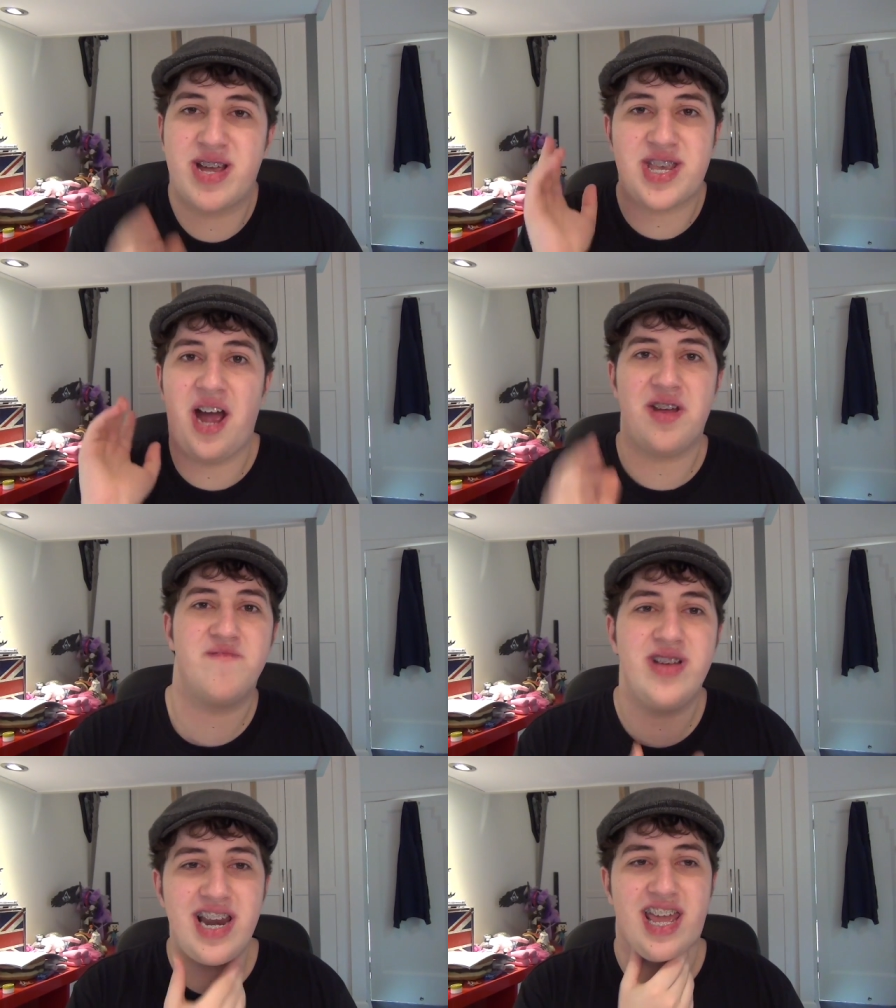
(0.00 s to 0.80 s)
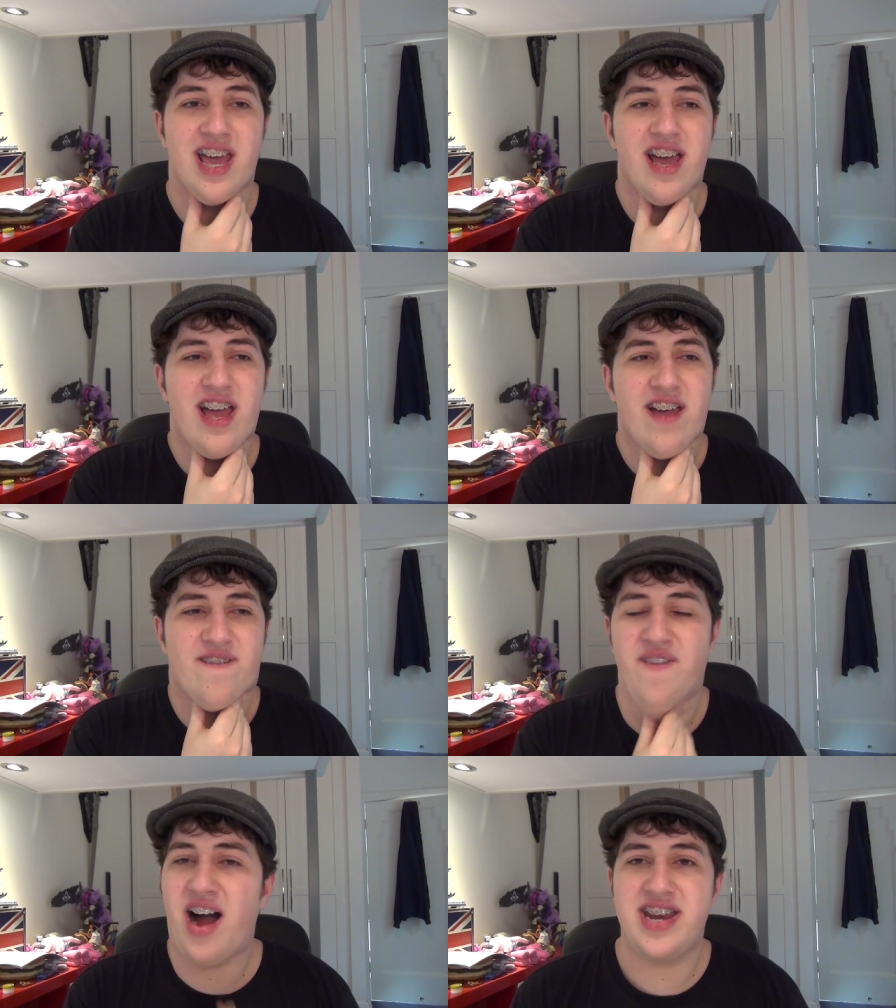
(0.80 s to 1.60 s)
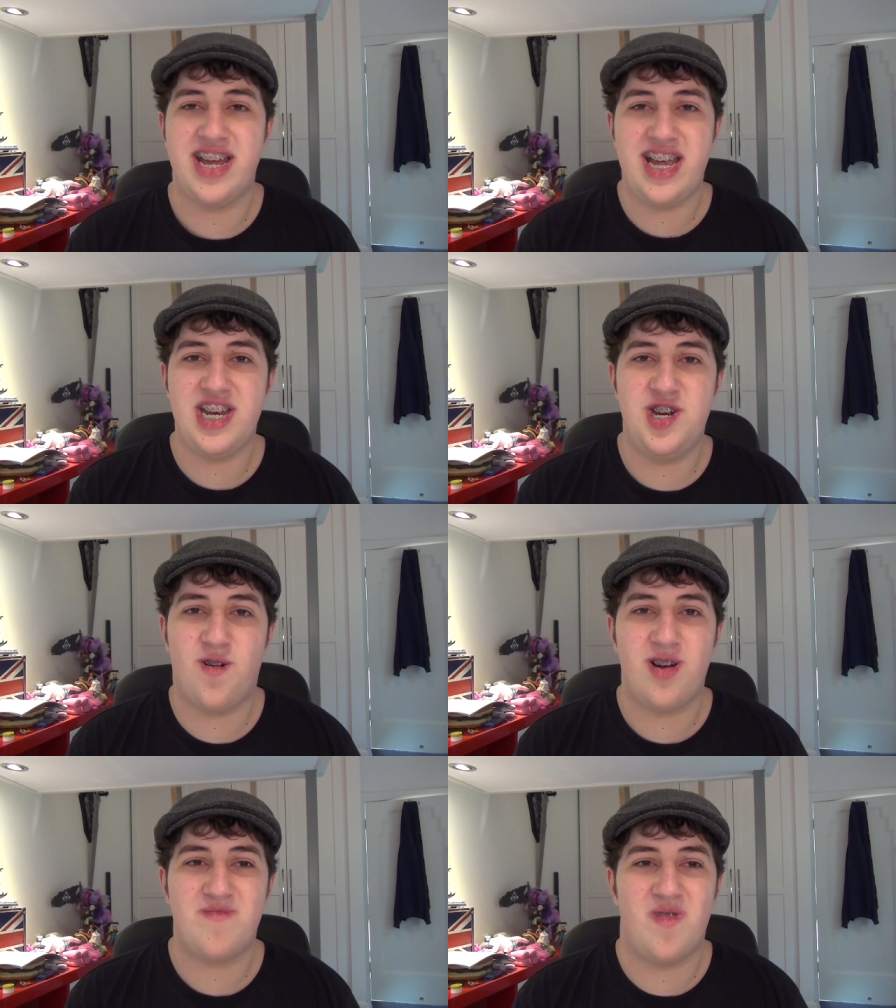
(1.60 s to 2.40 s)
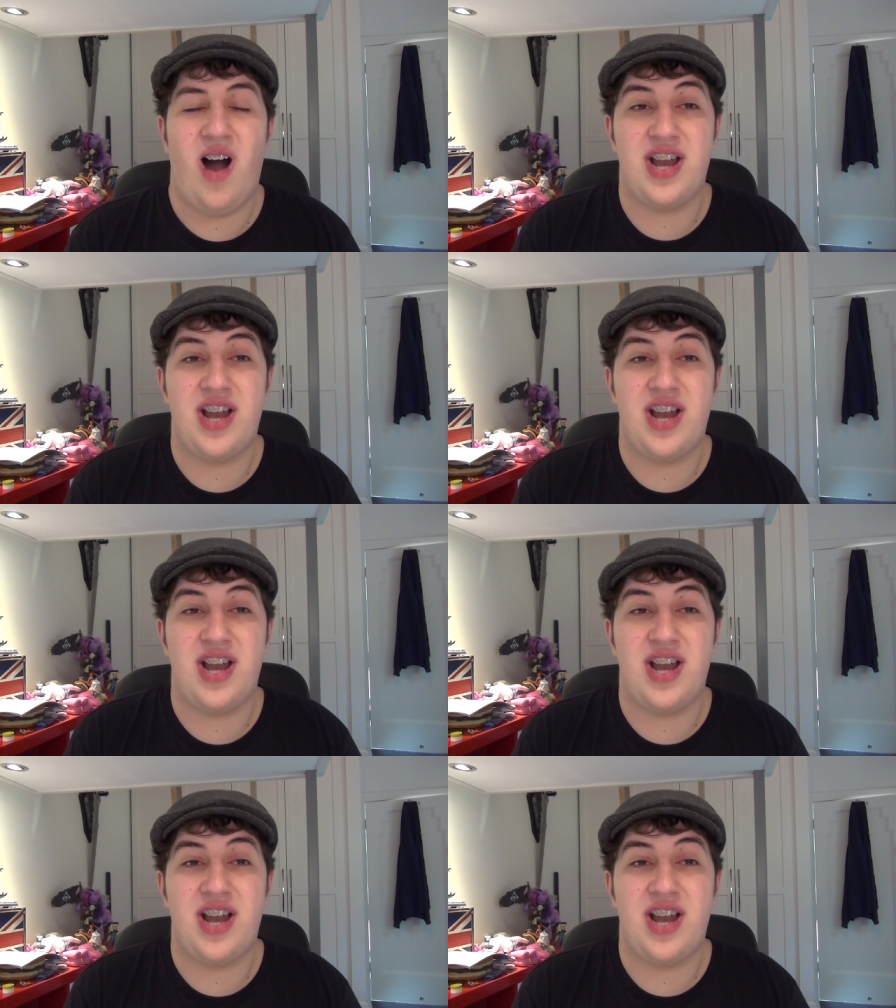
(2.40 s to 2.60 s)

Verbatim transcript: because I don't really find it enjoyable.